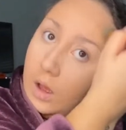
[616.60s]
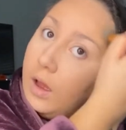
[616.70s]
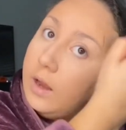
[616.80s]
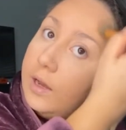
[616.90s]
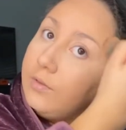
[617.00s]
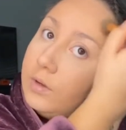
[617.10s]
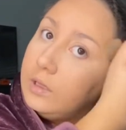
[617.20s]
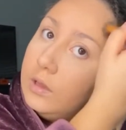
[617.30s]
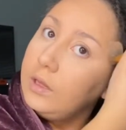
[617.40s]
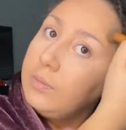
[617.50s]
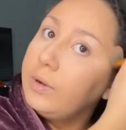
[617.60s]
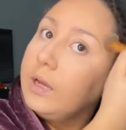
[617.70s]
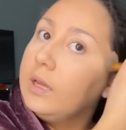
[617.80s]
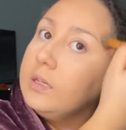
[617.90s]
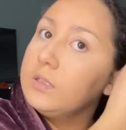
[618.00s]
And I really like bring
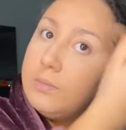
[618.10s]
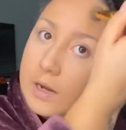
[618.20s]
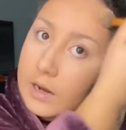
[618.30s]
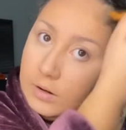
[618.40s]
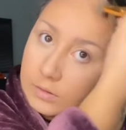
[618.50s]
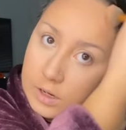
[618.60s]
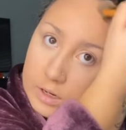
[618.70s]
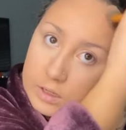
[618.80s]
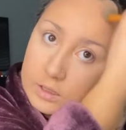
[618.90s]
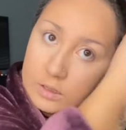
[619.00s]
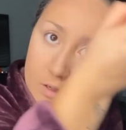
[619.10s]
it into my hairline.